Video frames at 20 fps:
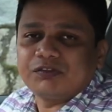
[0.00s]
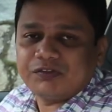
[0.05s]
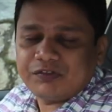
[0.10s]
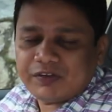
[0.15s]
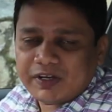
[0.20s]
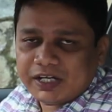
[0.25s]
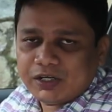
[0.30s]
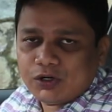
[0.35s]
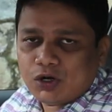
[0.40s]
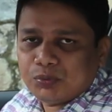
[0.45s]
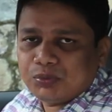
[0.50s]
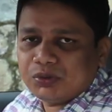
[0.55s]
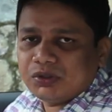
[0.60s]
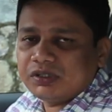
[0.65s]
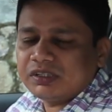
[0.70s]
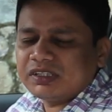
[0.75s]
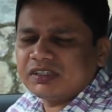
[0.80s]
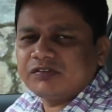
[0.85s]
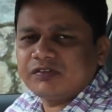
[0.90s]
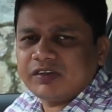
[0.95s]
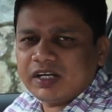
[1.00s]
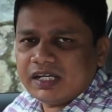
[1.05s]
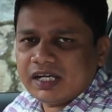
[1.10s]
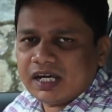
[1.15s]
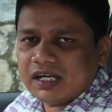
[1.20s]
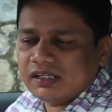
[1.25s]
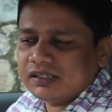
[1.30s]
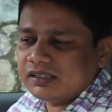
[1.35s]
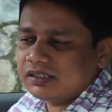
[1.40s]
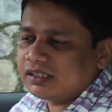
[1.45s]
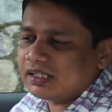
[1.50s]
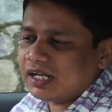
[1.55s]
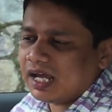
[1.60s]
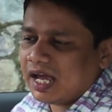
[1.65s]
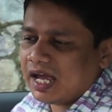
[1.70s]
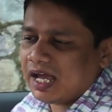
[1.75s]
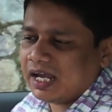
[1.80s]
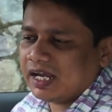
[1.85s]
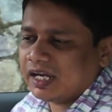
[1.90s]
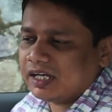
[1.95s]
very opulent and very elegant,
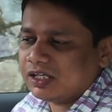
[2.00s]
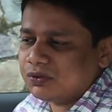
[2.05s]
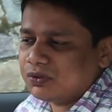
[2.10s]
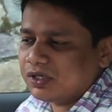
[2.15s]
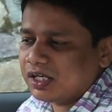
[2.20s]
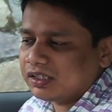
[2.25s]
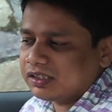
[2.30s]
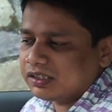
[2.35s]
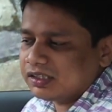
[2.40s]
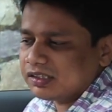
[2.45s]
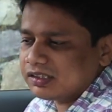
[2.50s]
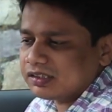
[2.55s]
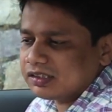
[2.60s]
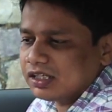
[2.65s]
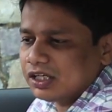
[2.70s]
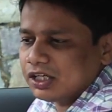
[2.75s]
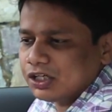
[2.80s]
and you get this